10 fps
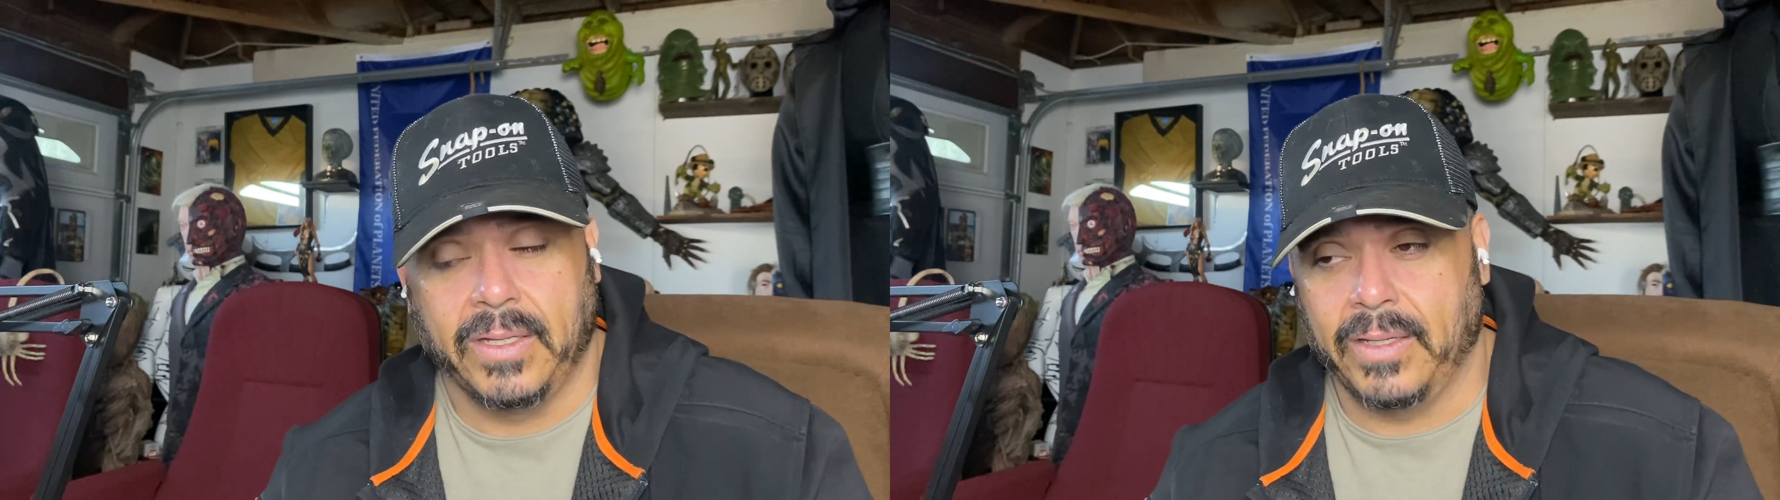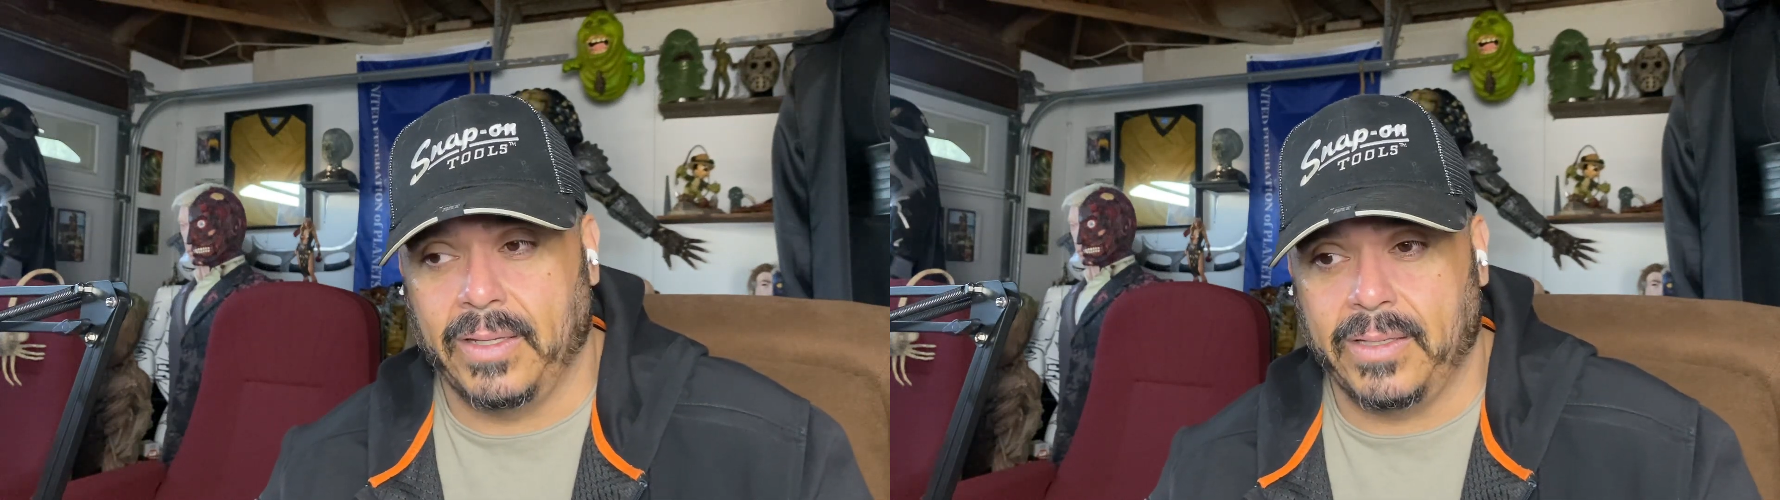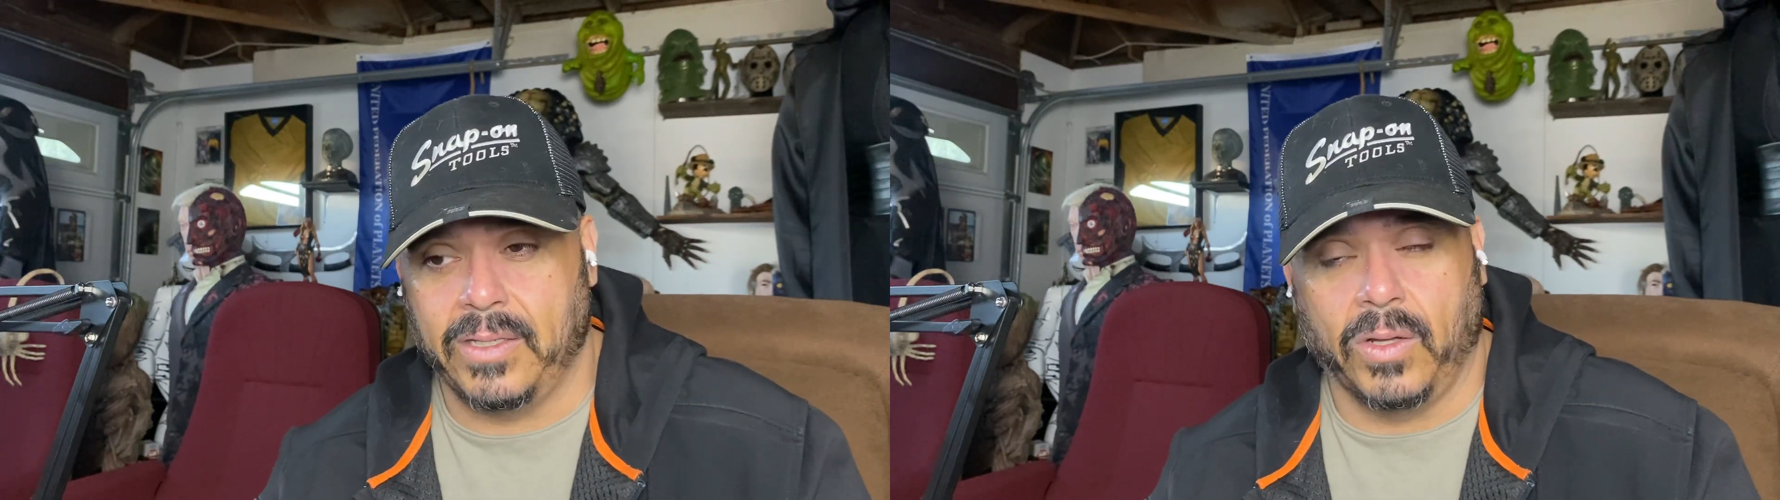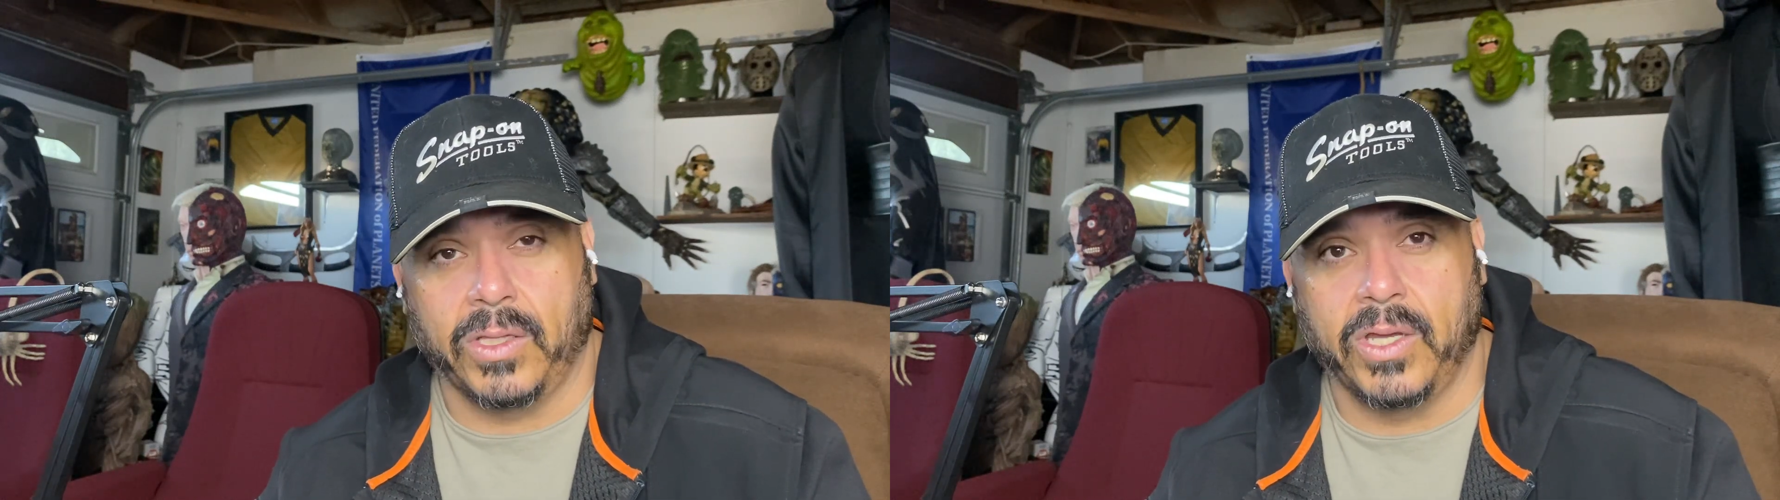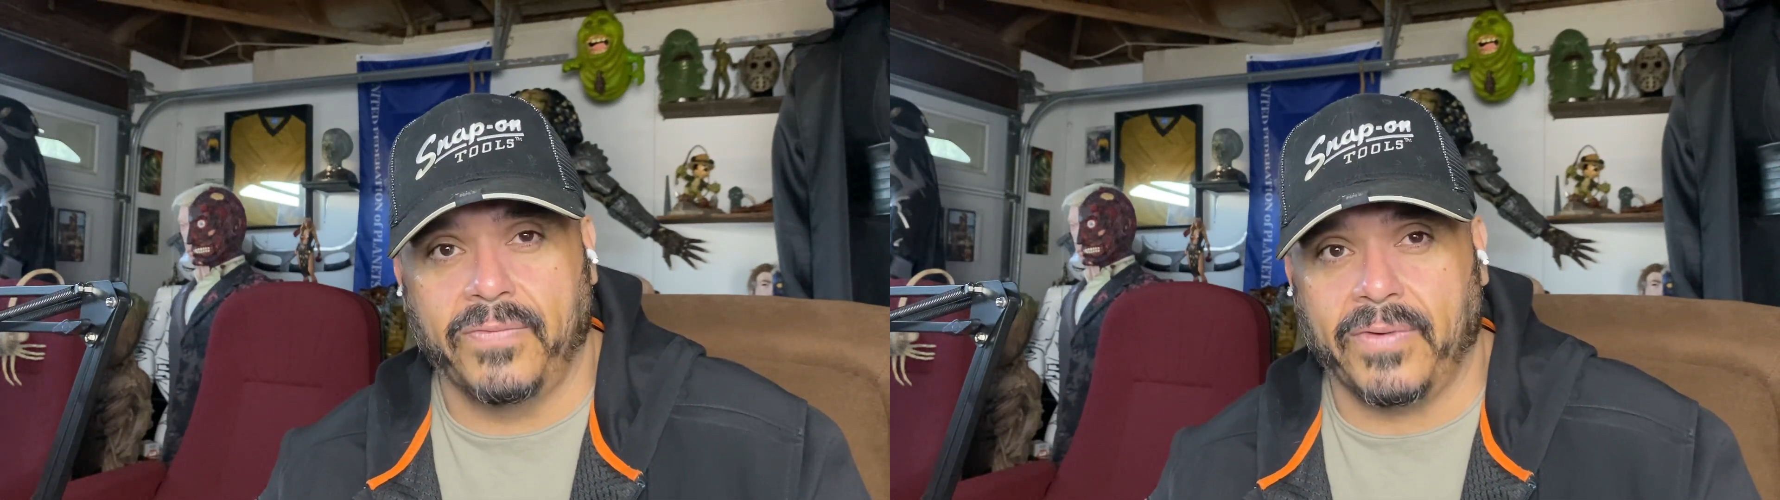
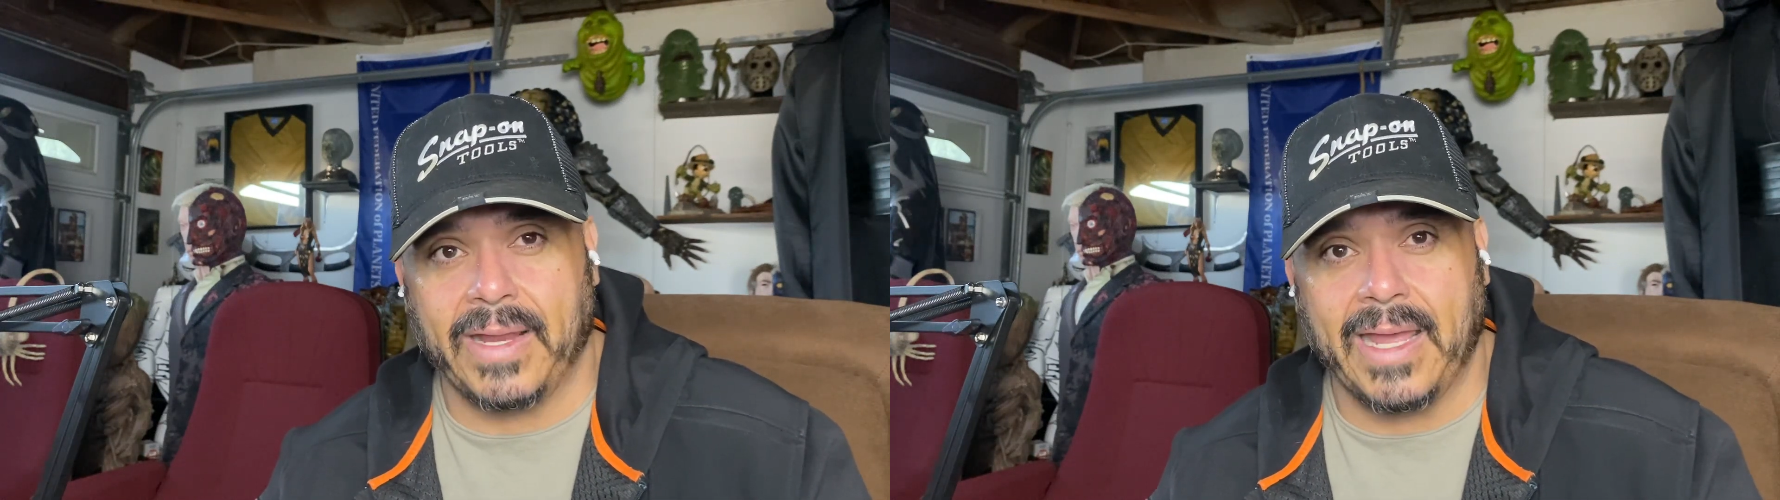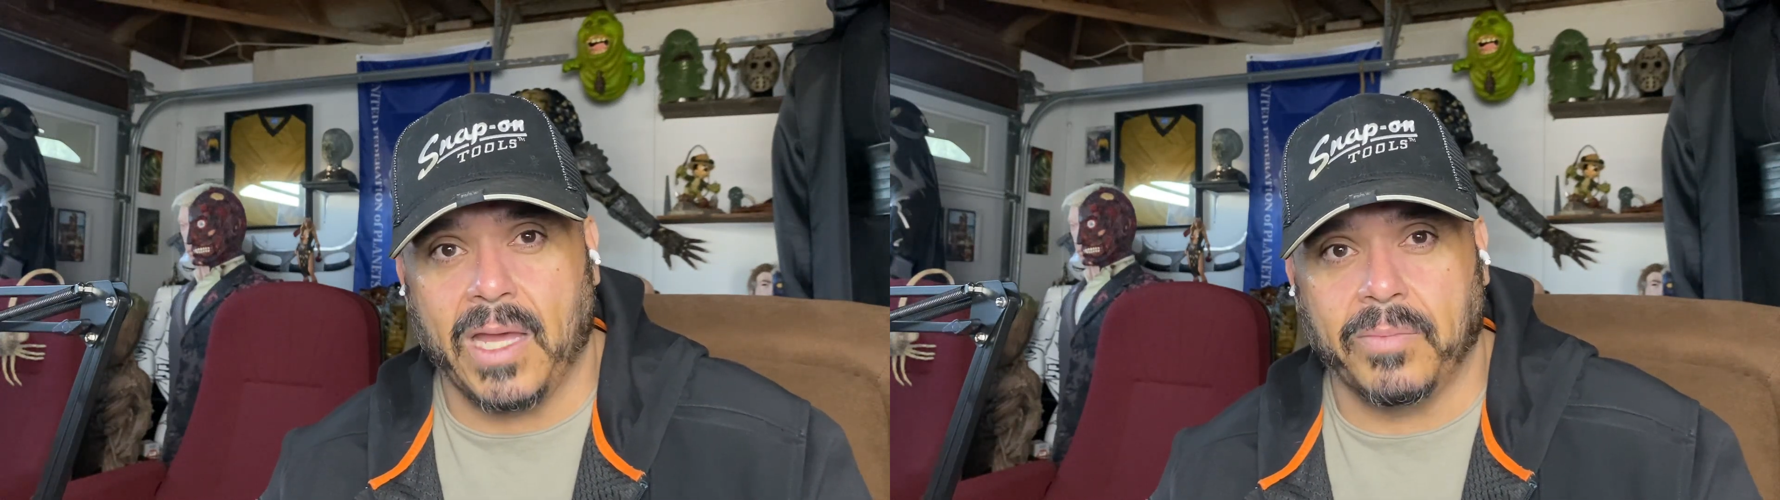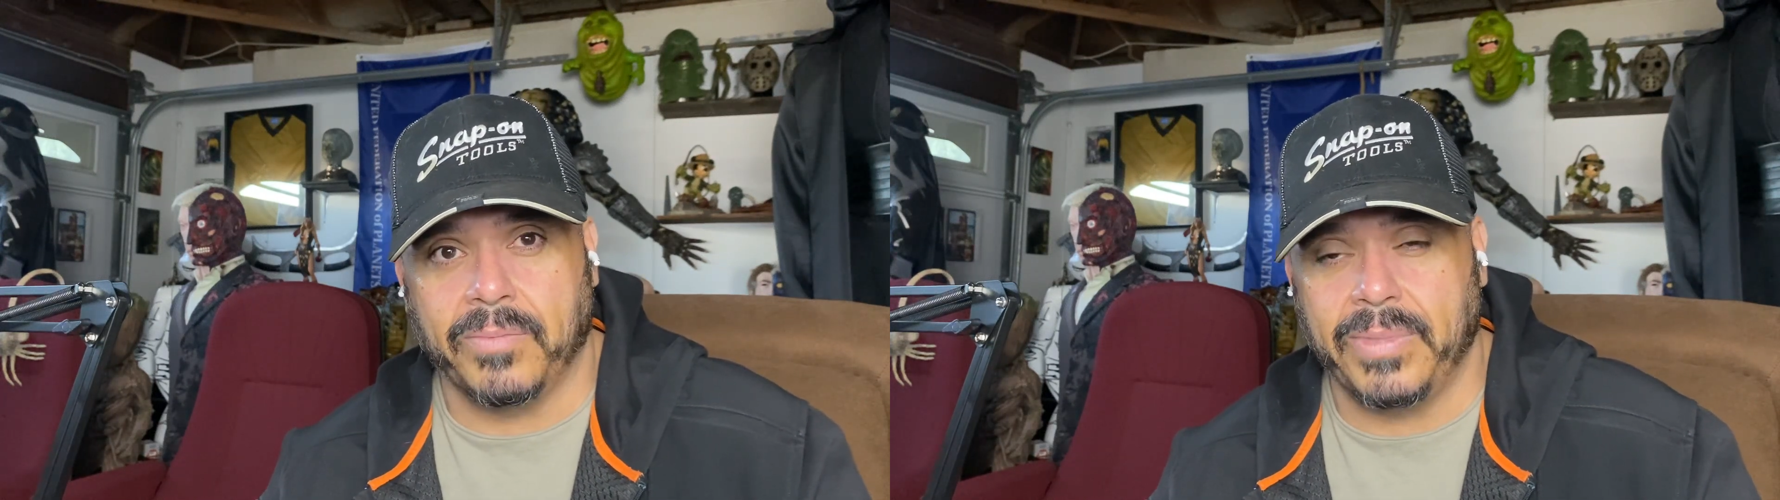good for him,